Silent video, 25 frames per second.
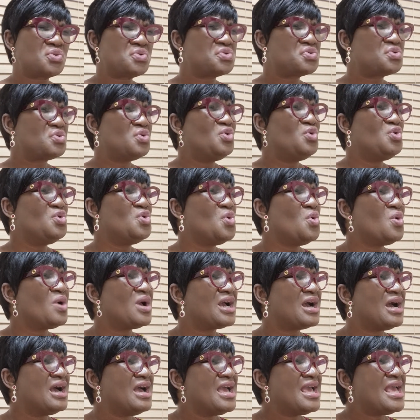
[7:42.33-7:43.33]
us
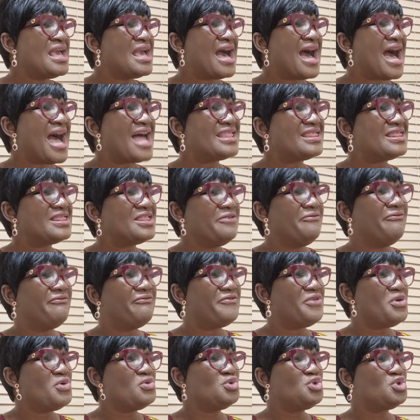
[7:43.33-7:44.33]
look at the
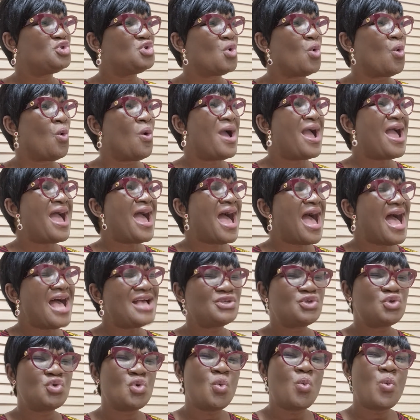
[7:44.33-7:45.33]
future
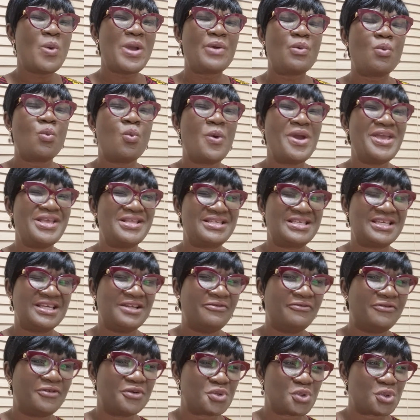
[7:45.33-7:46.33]
as though we're
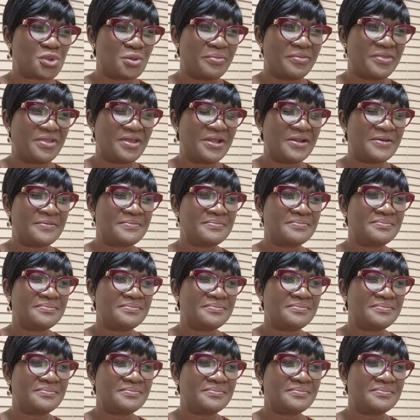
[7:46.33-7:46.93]
waiting for something.